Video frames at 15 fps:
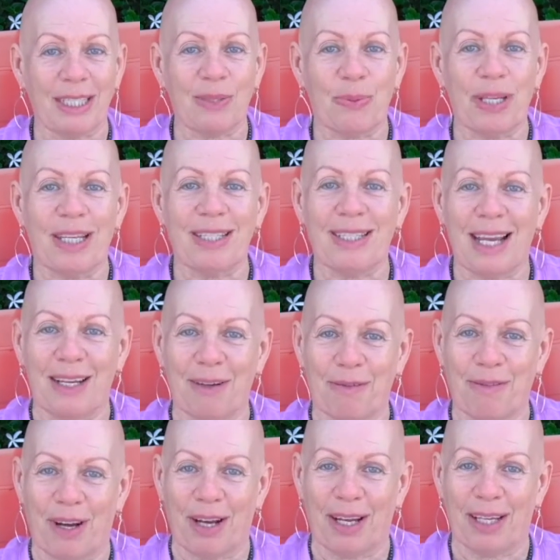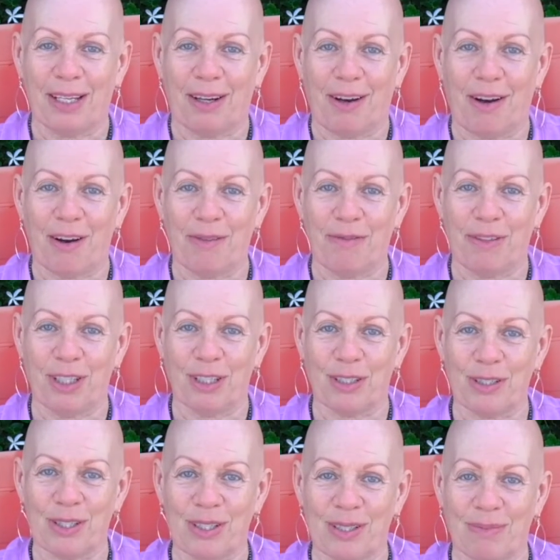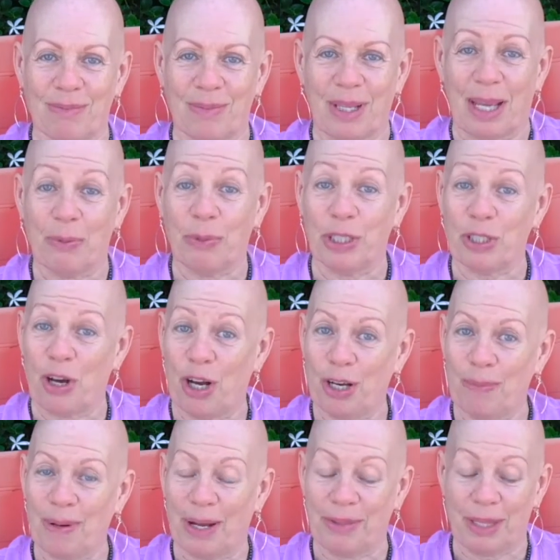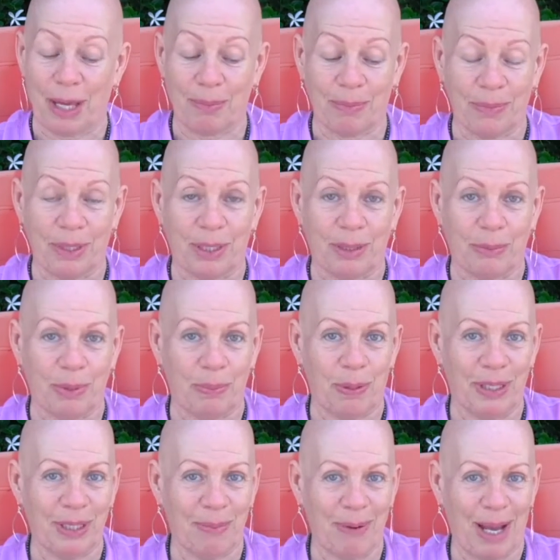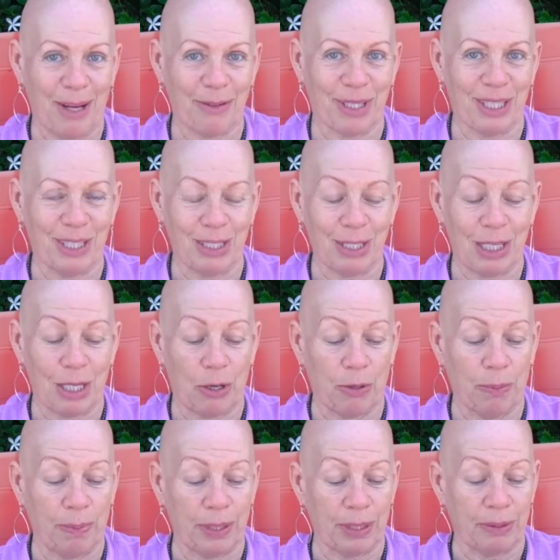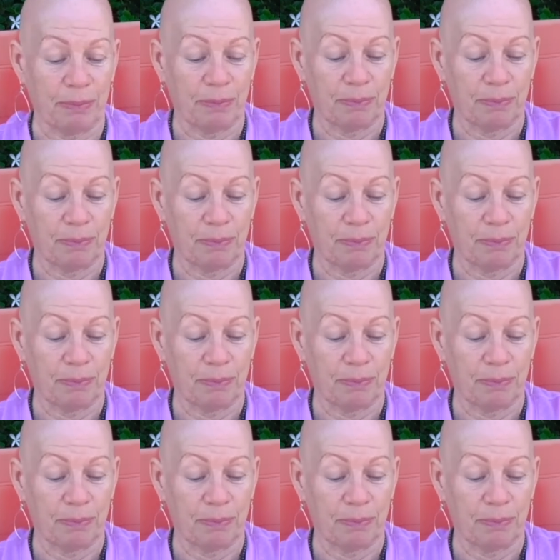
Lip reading: is we identify our fears and we talk about them. We bring them out into the open.